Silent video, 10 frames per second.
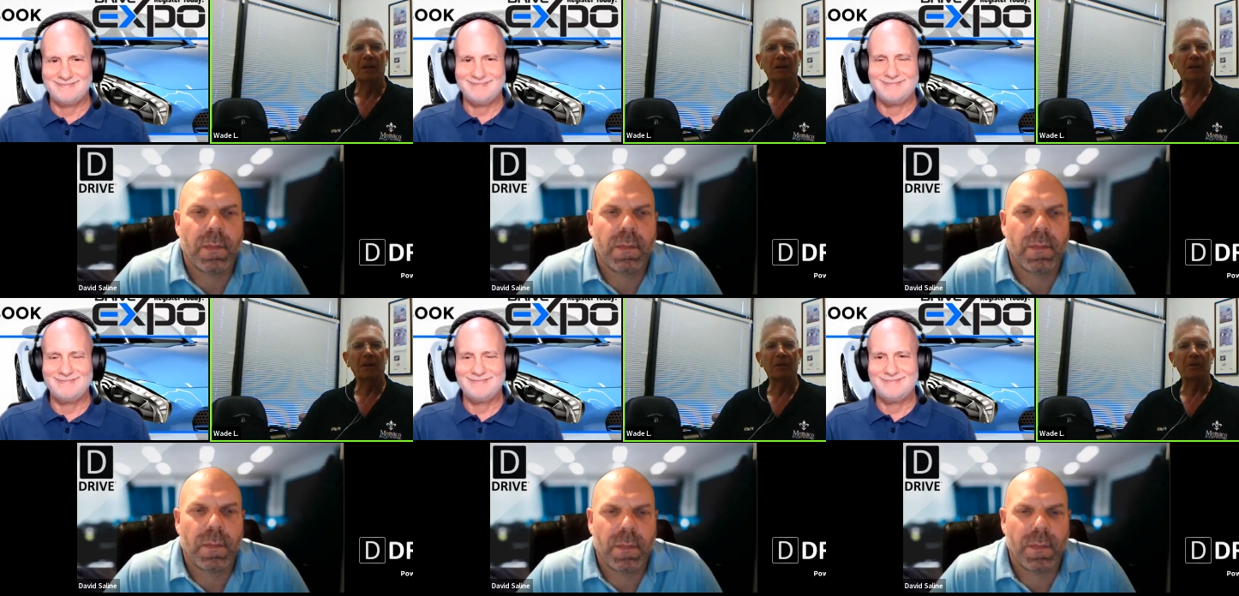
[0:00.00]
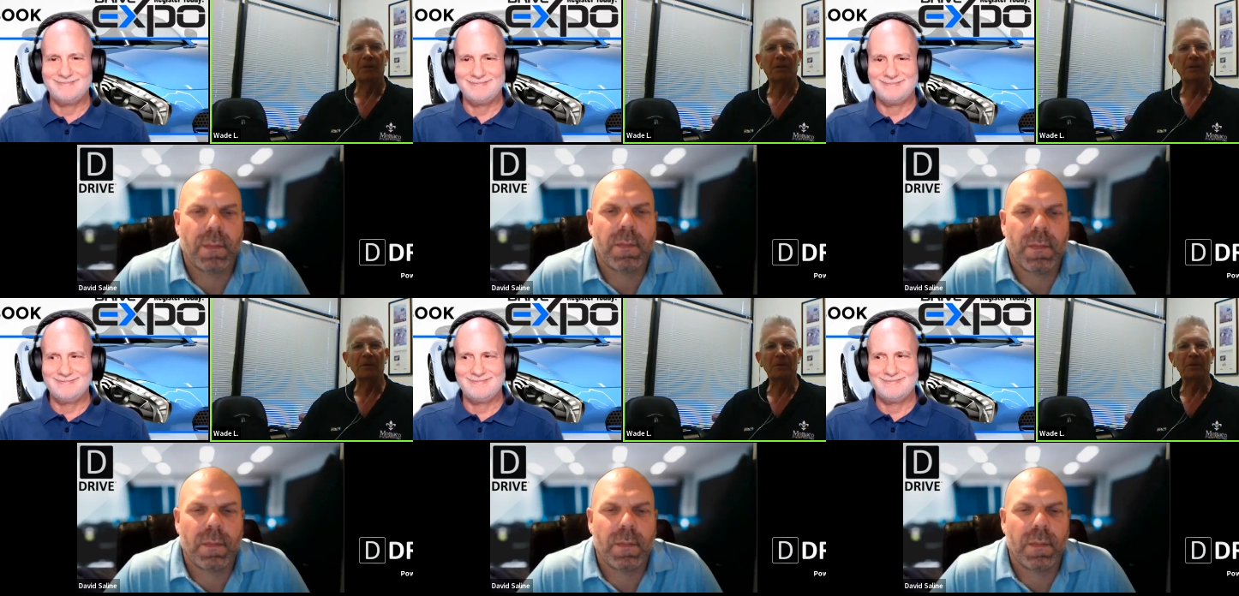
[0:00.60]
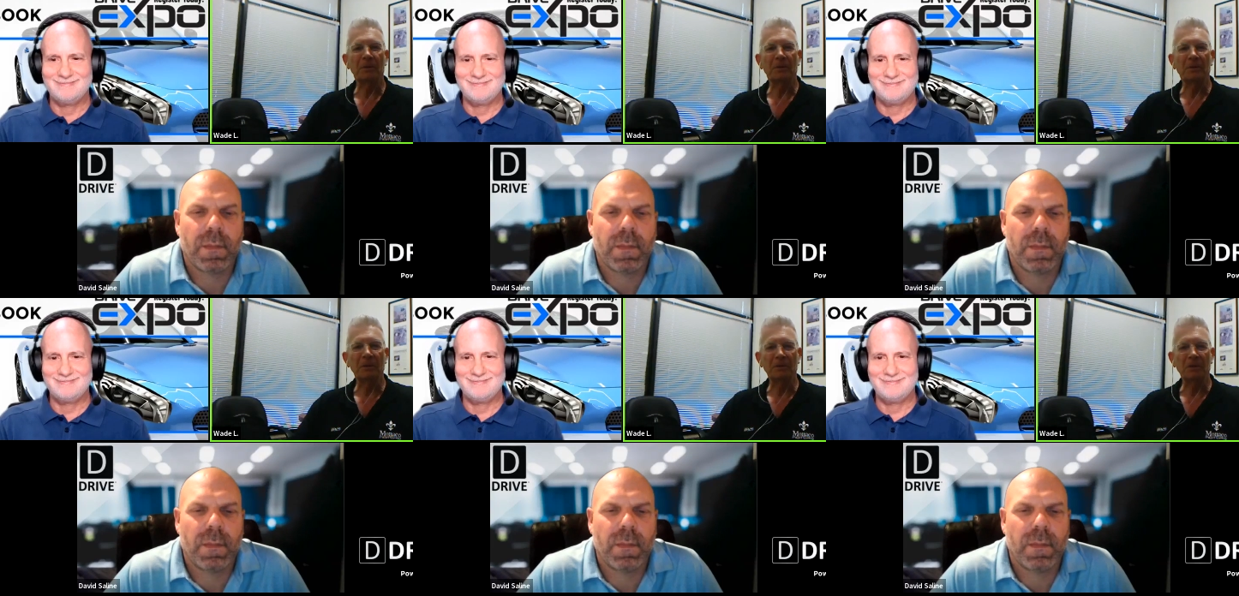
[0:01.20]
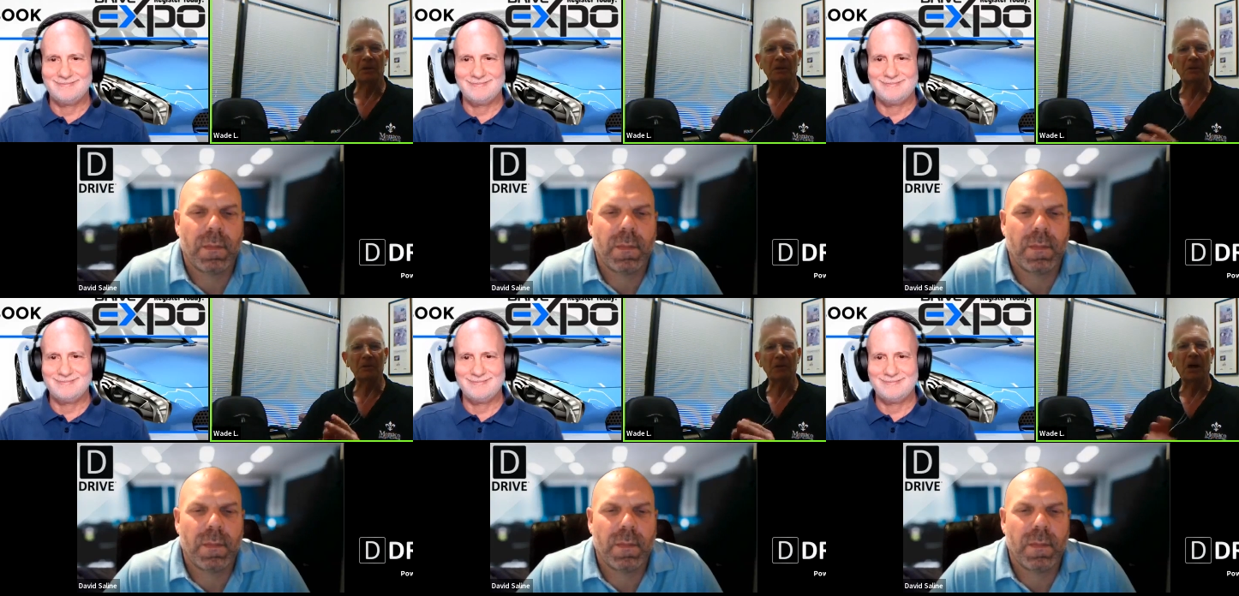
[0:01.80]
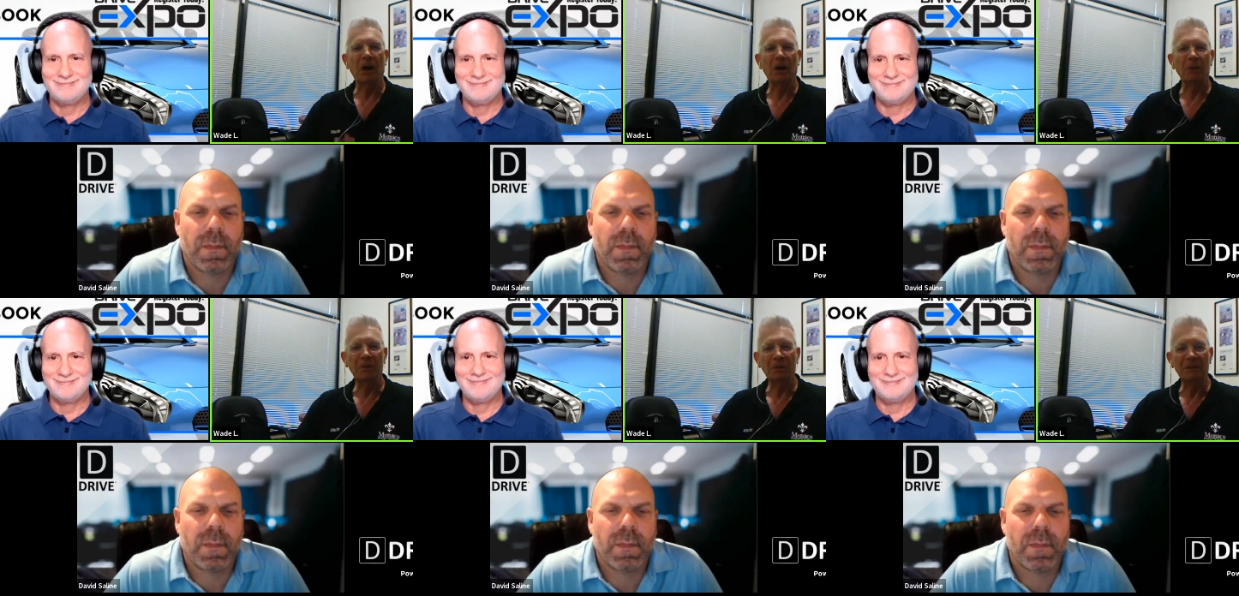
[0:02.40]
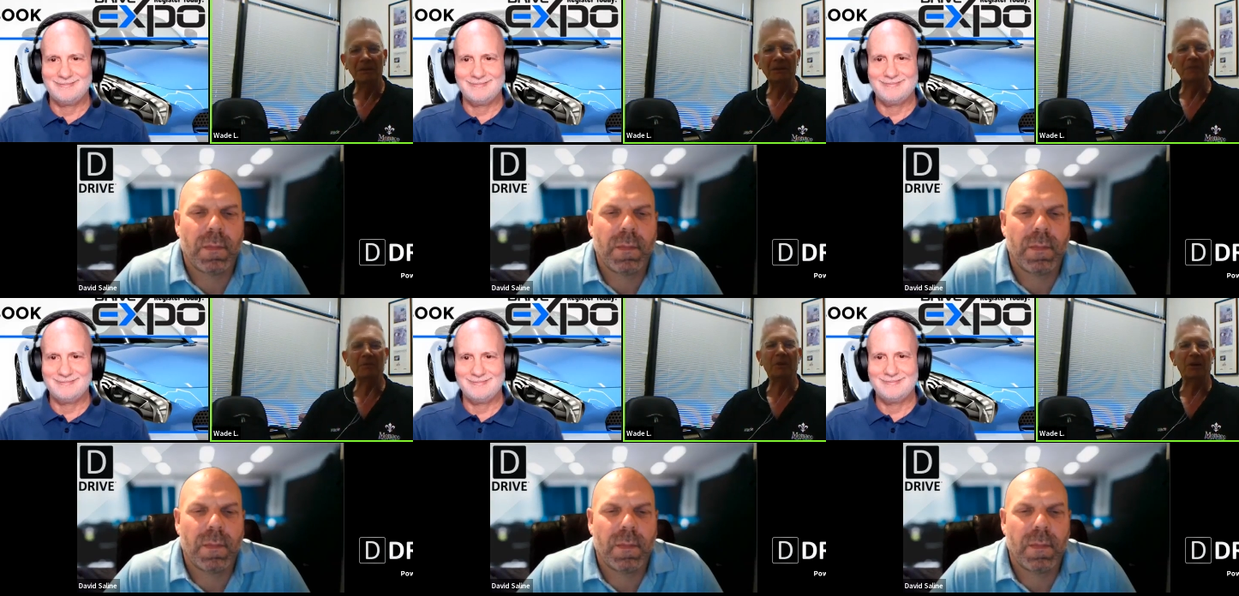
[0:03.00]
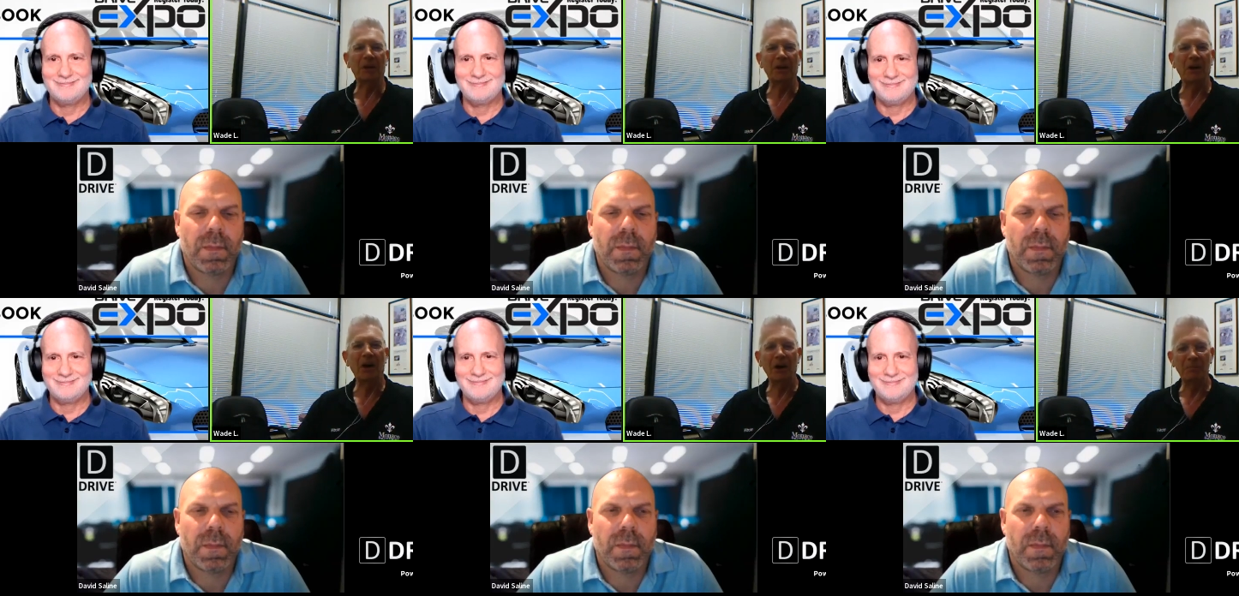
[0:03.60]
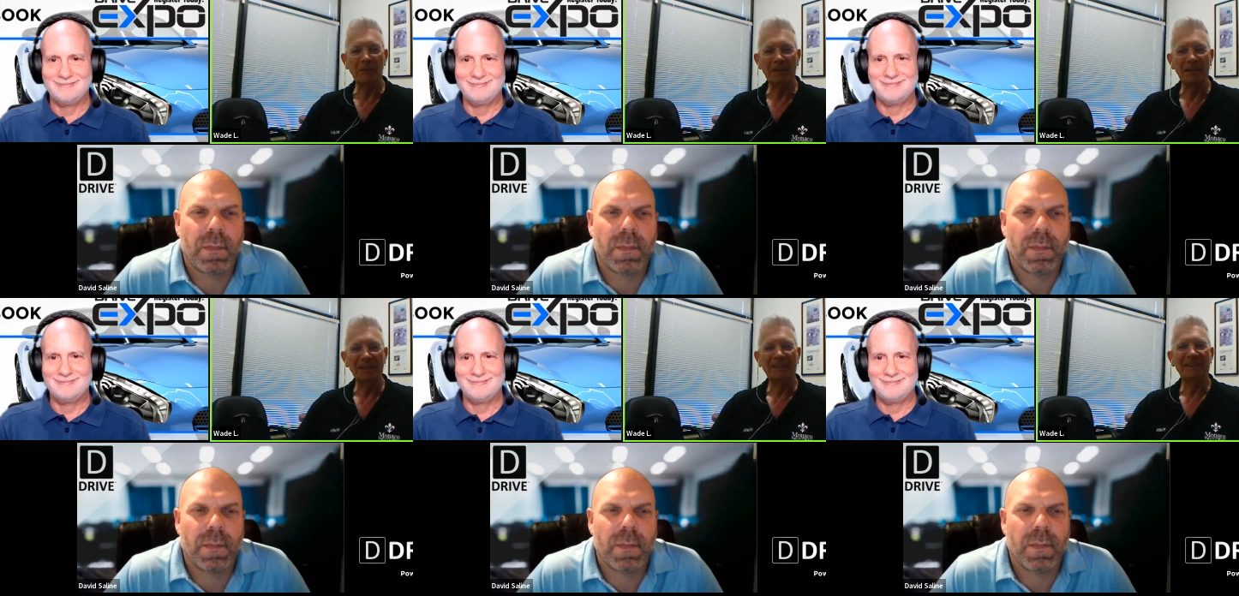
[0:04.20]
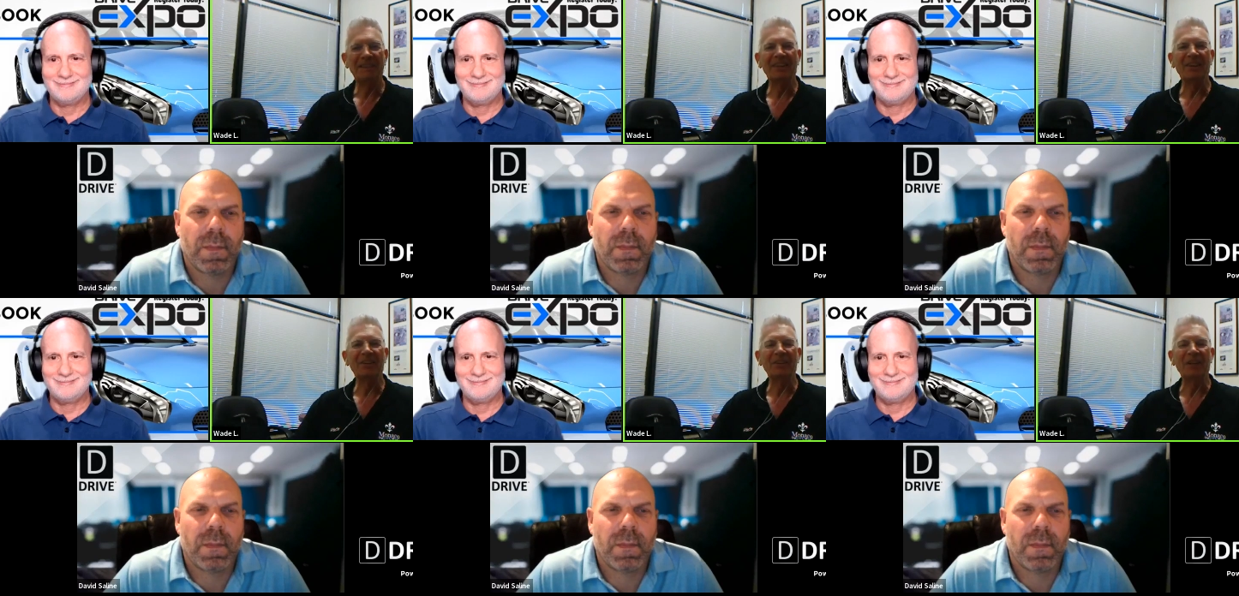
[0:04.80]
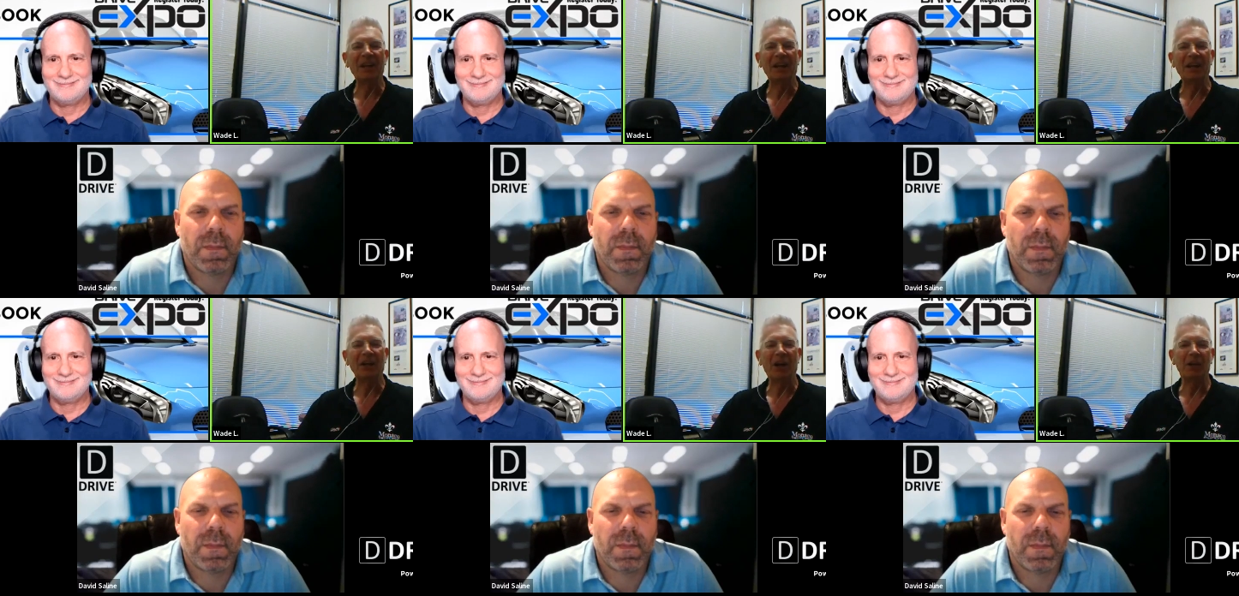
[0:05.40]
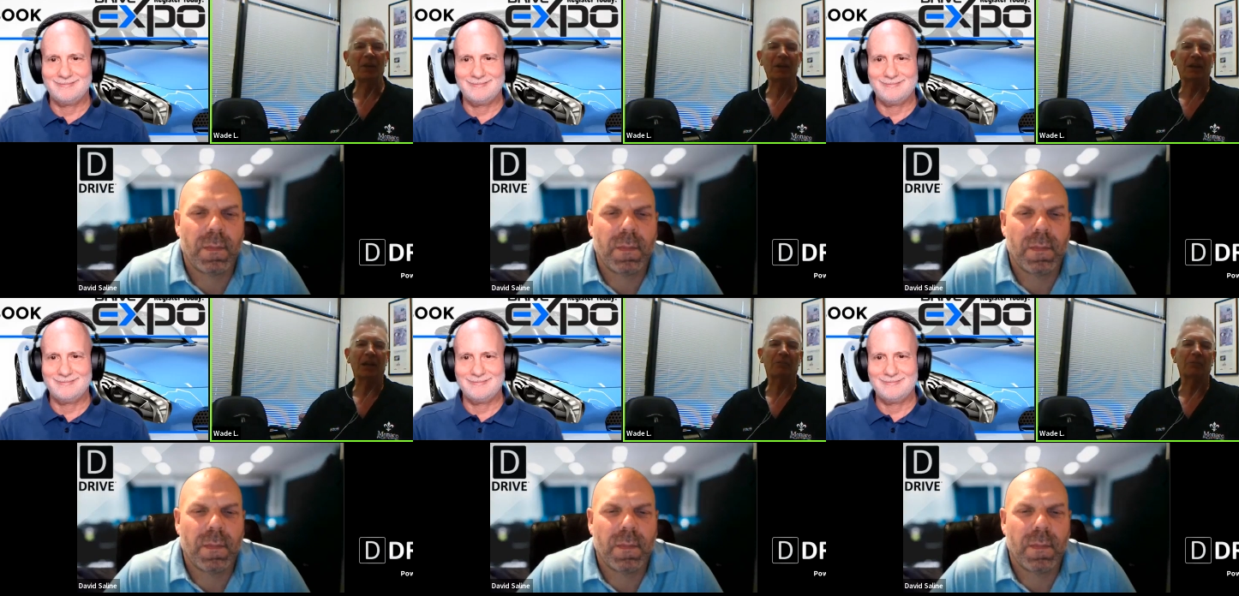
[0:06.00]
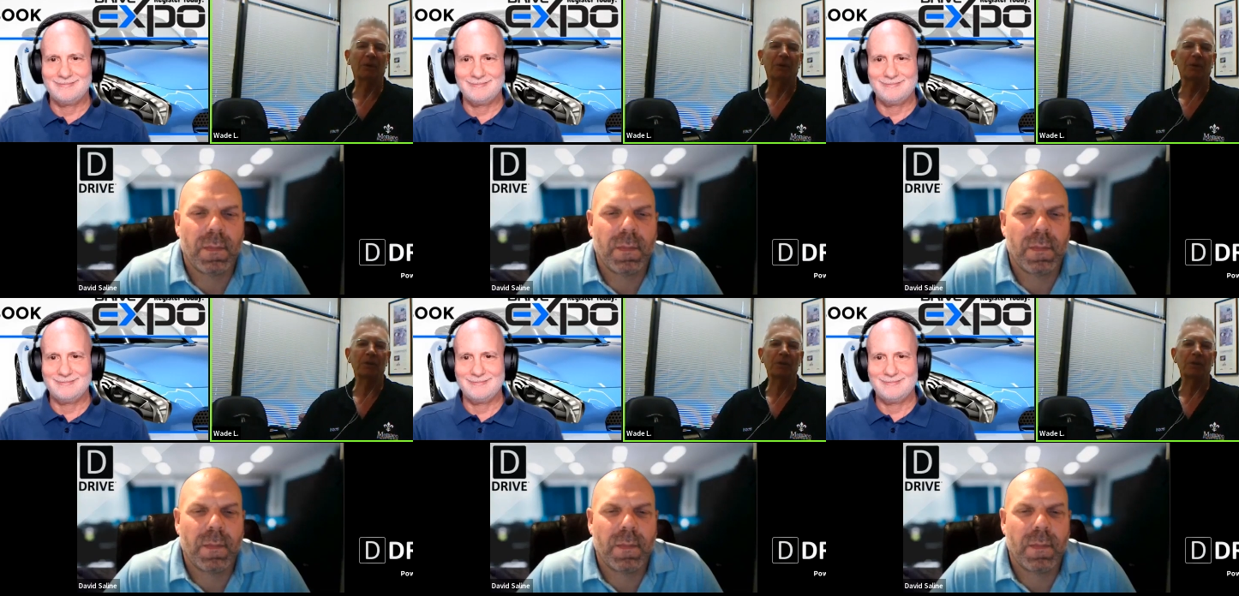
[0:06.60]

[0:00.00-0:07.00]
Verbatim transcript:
Speaker 1: You know, there's there's there's calm. It's very calm you know, and I think that filters